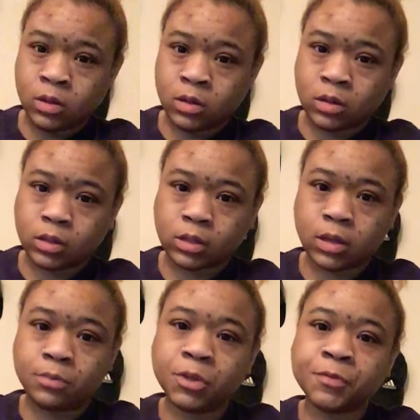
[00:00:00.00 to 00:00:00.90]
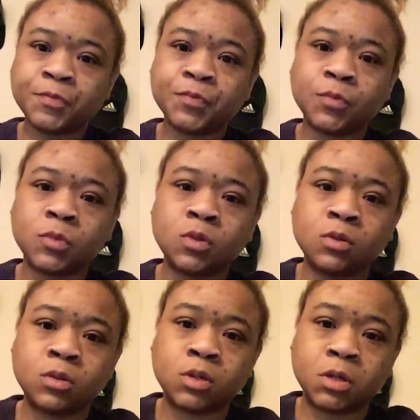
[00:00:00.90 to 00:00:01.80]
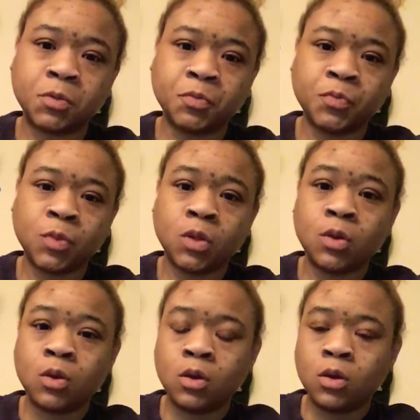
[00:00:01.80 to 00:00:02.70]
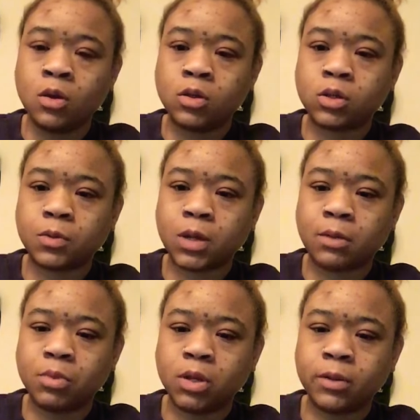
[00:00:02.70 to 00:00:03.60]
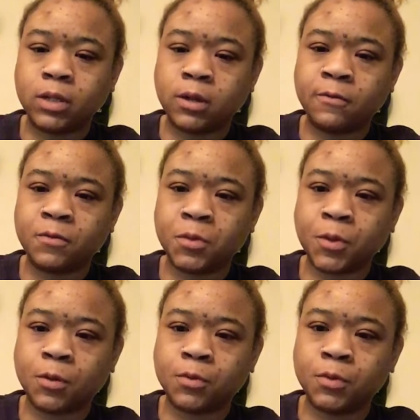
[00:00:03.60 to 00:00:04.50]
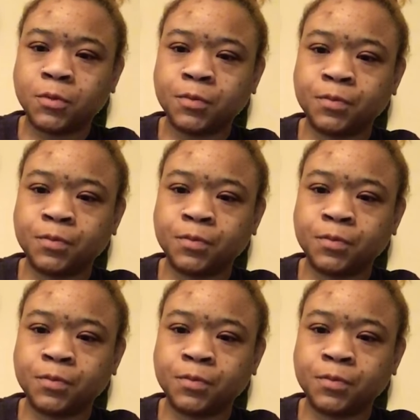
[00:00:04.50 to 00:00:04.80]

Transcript: It's coming. See? So we got blood return from the purple.